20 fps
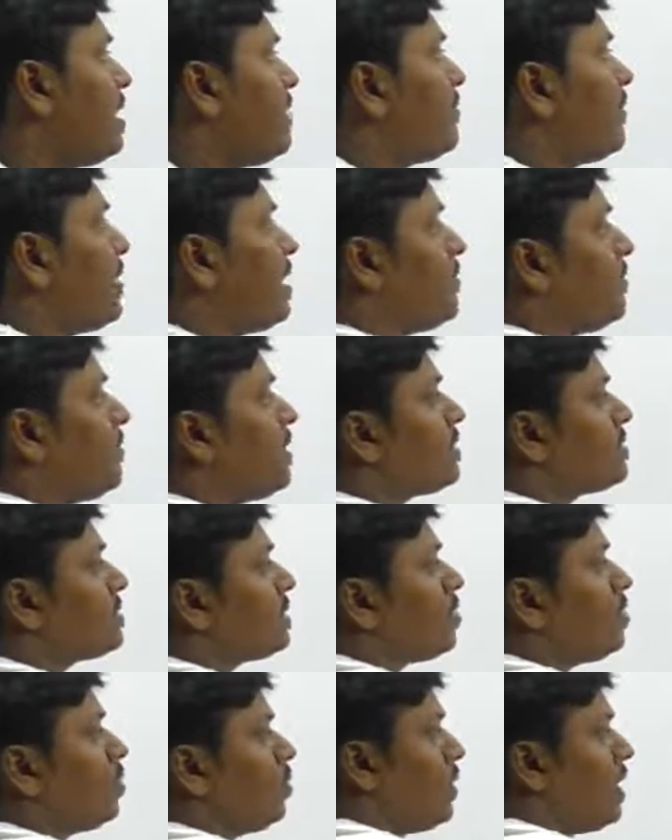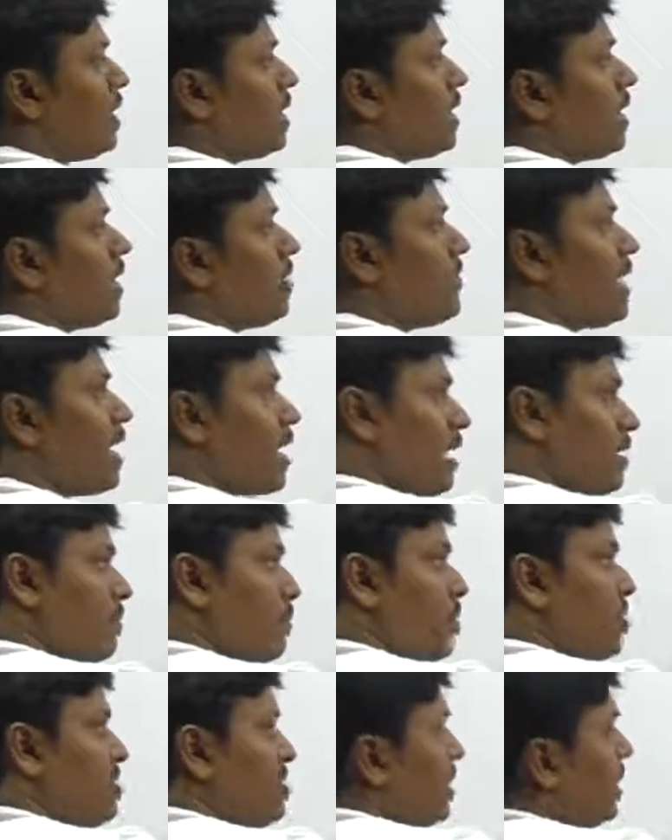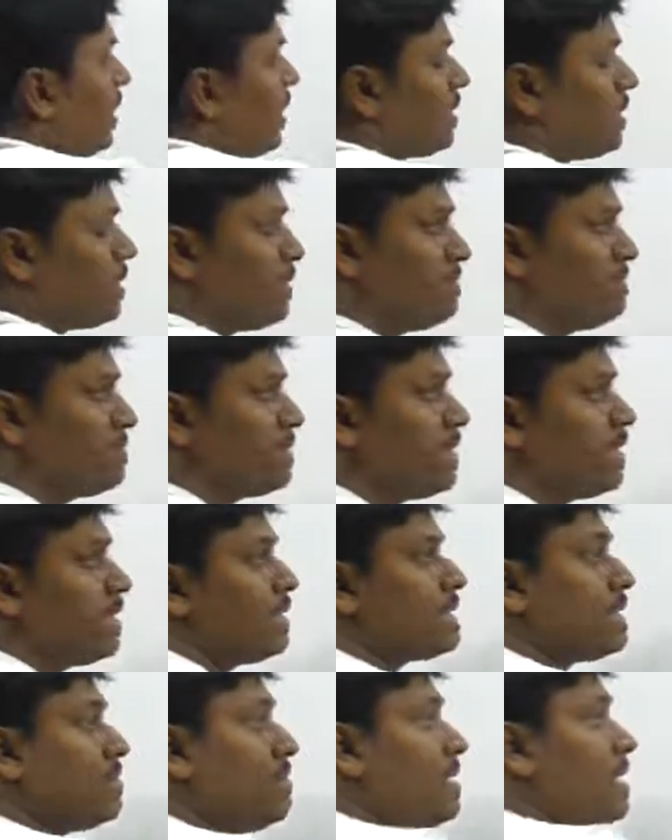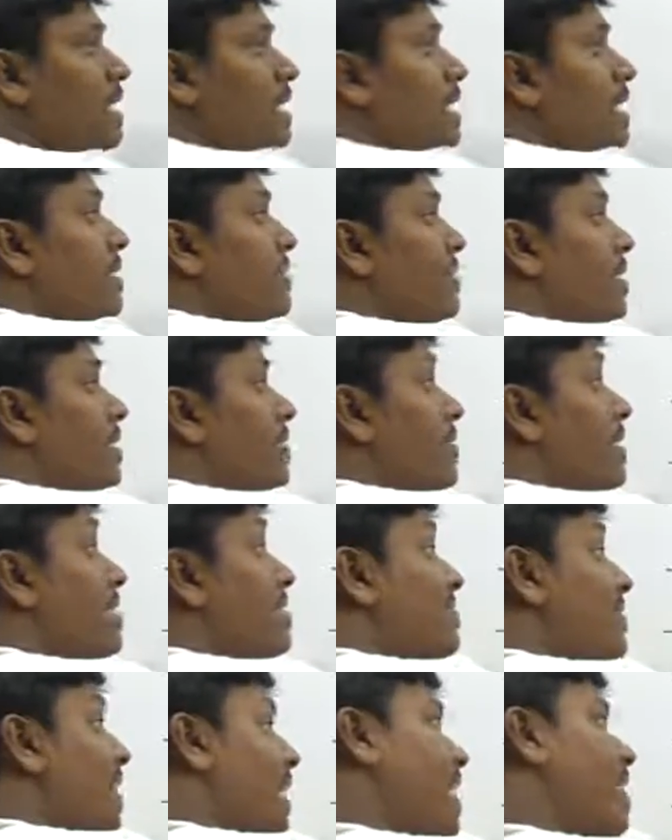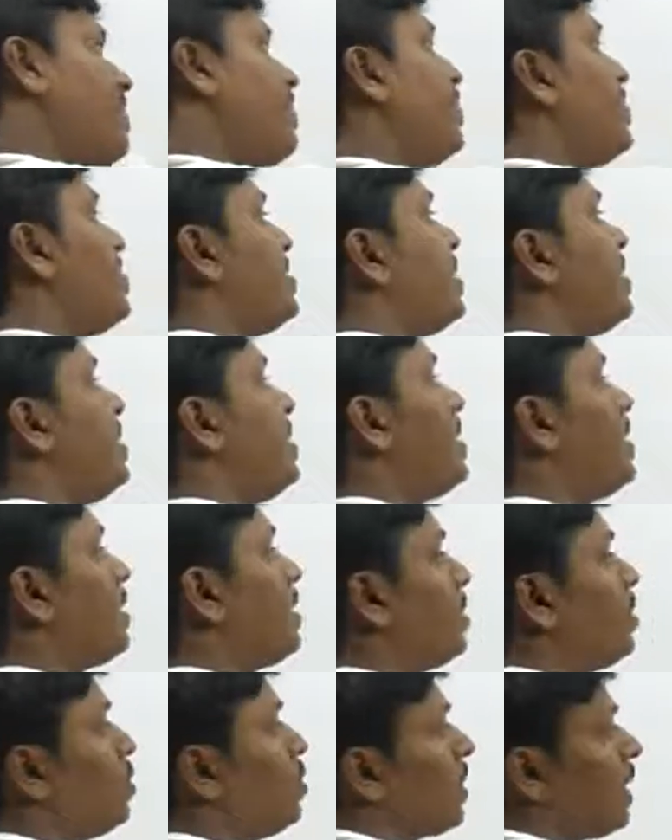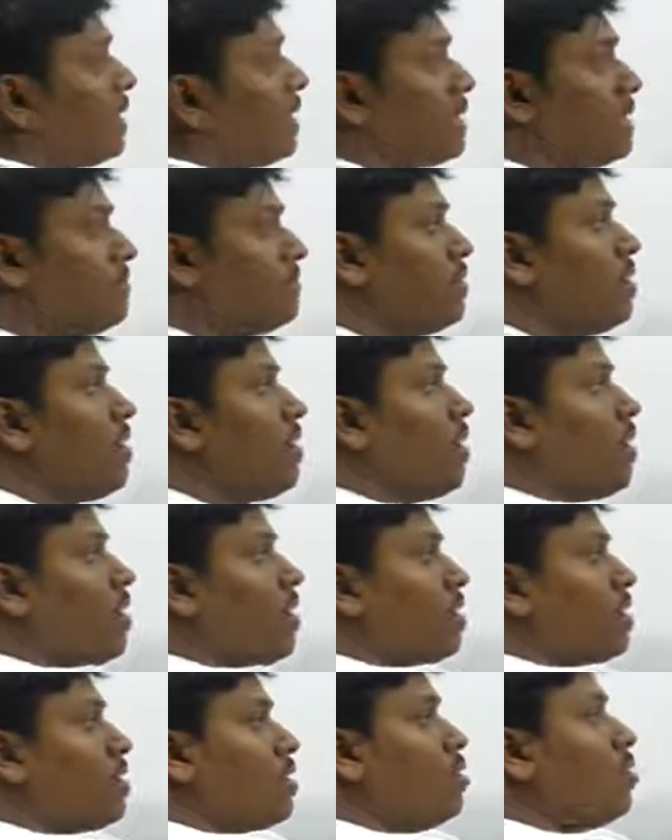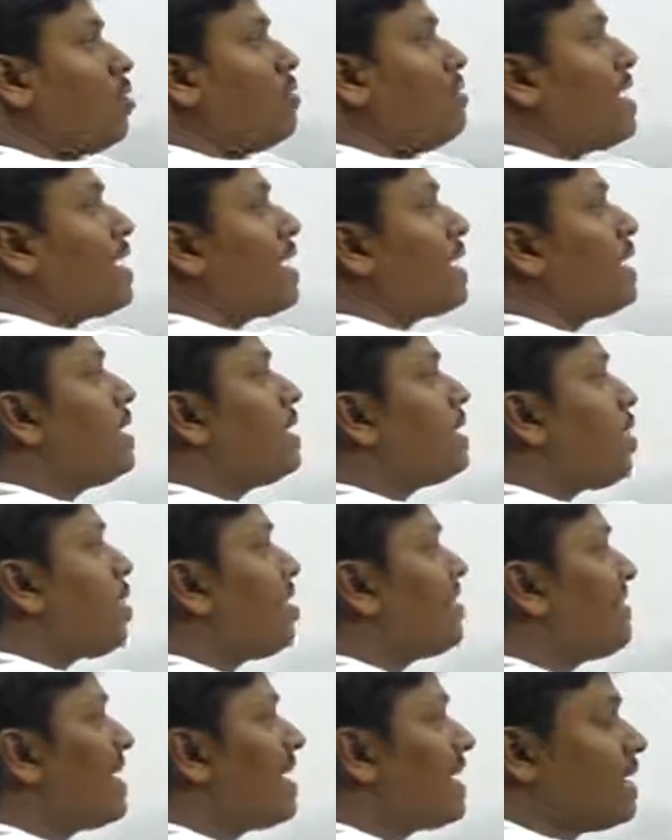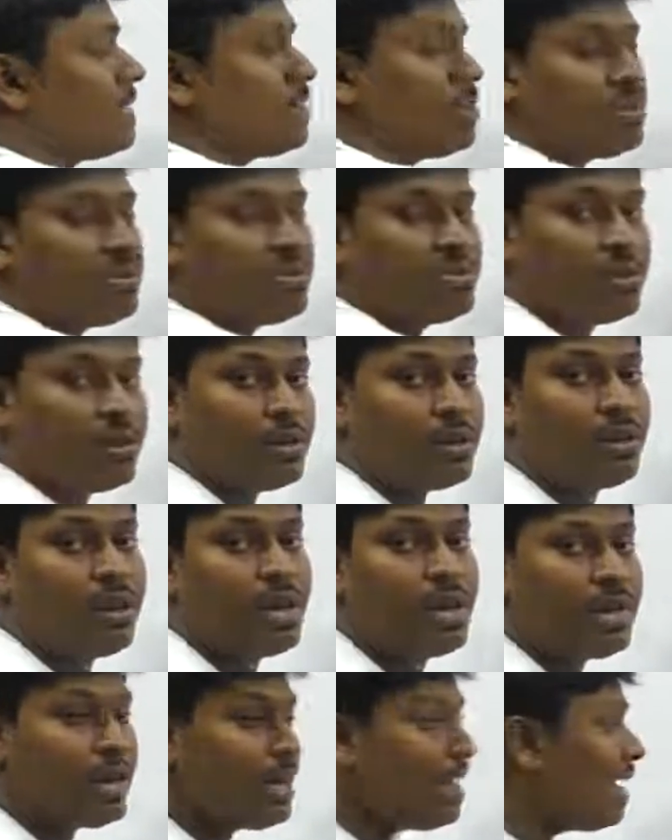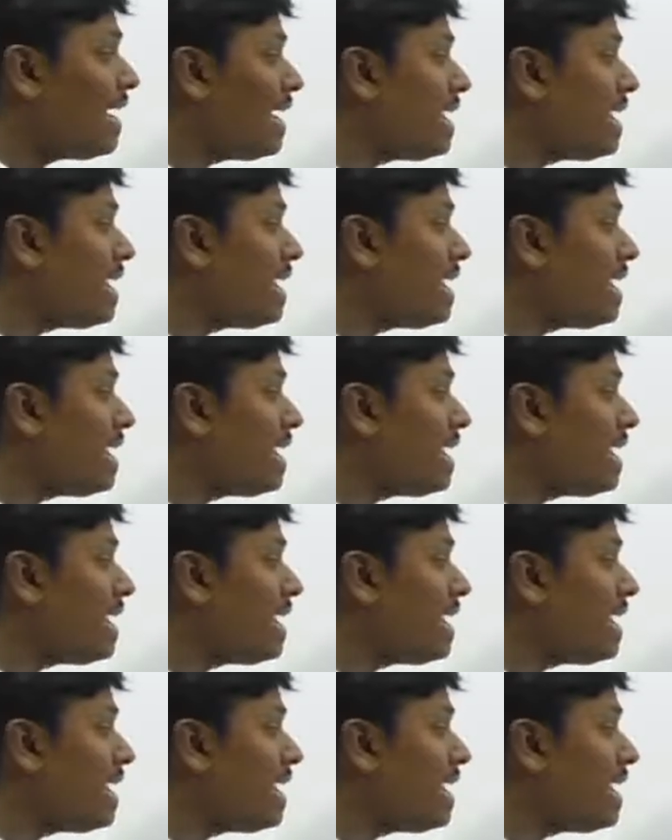If I fix Q here, vacant position can come. Similarly, if I fix vacant position here, Q can come, or Q vacant or vacant Q, right?